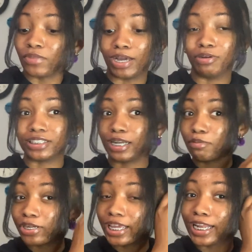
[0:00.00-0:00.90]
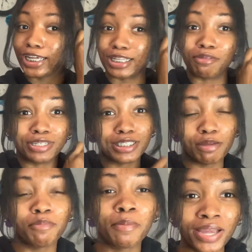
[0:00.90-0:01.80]
I wasn't able to get it because I wasn't
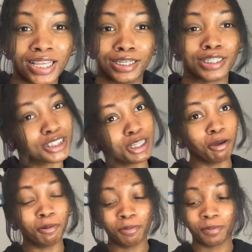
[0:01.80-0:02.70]
saving my money. So,